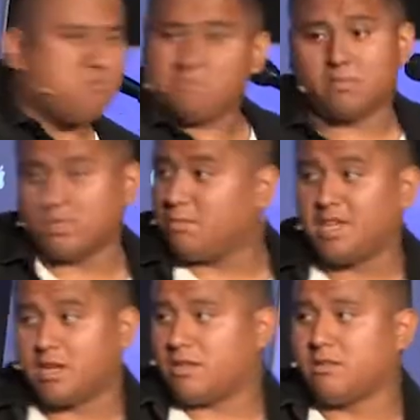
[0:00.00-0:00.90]
You
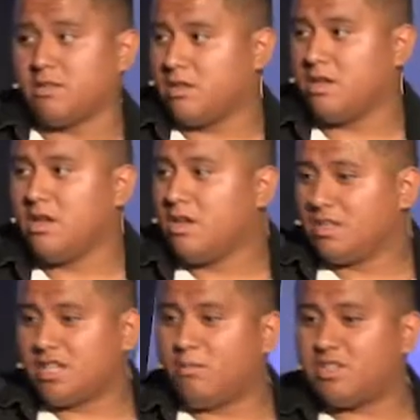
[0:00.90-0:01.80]
better.
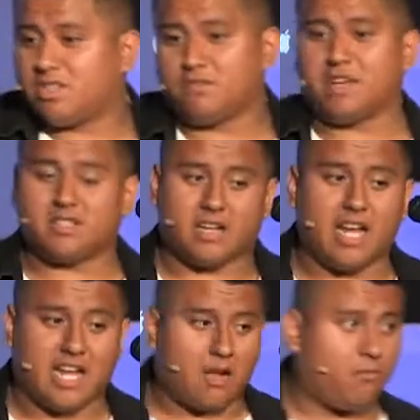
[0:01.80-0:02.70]
Someone doesn't raise their
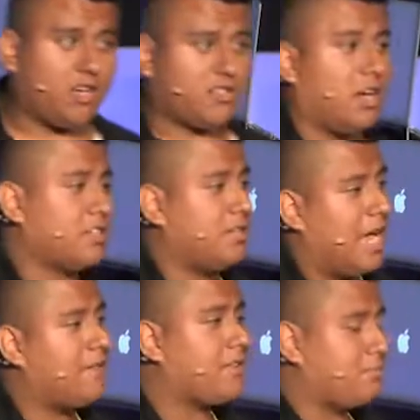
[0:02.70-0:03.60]
hand, I want to talk to you
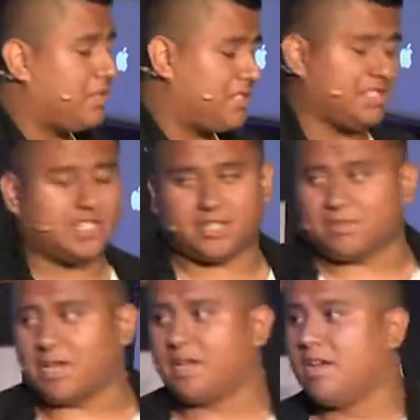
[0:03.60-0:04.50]
after. Please teach
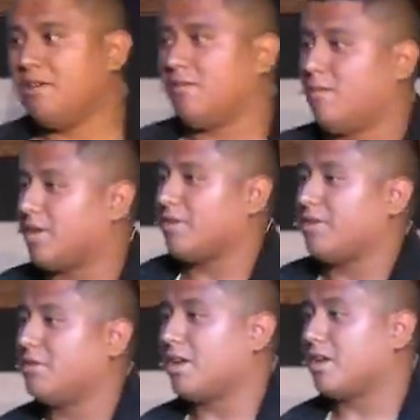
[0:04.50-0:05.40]
me what you're
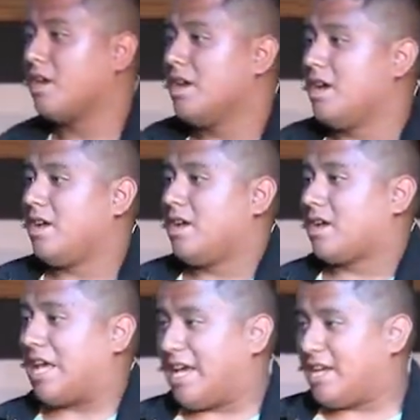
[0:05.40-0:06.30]
doing.
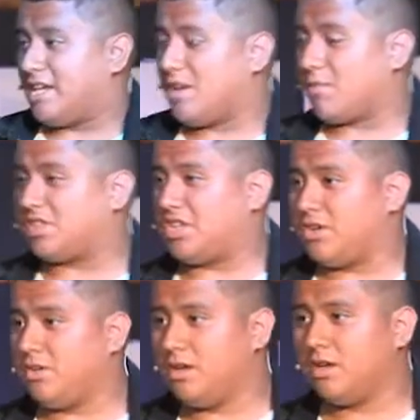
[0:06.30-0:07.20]
Okay, number two,
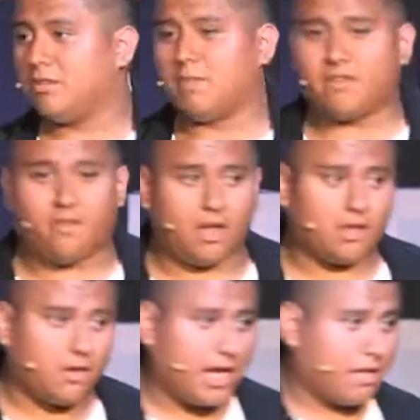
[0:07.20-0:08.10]
my father,
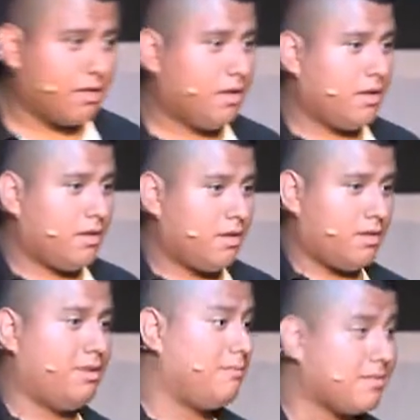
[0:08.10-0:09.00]
right?
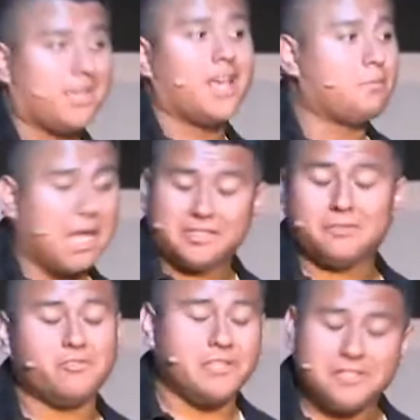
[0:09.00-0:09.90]
Yeah, Pastor
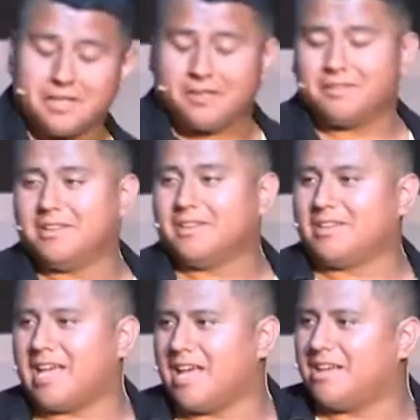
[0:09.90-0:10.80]
Maurice, yeah.
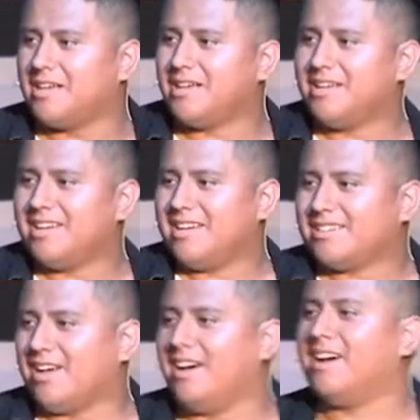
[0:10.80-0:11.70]
Yeah.
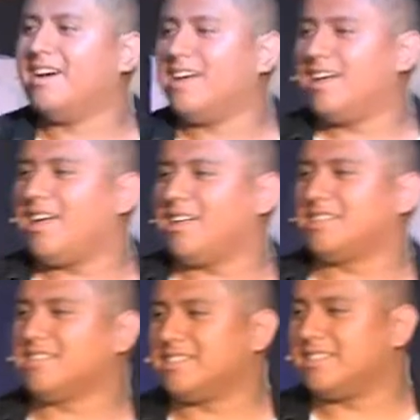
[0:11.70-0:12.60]
So
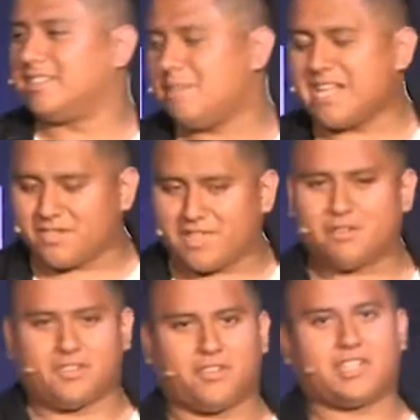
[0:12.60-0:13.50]
imagine if that was
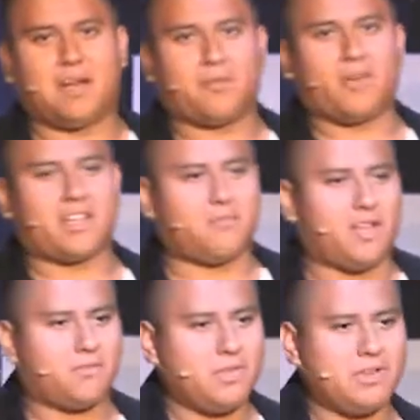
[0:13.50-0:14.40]
your job to wake him
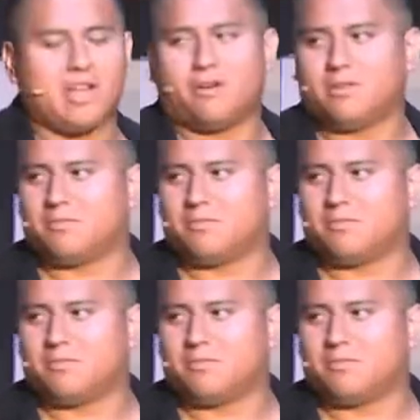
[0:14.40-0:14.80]
up. You'd know.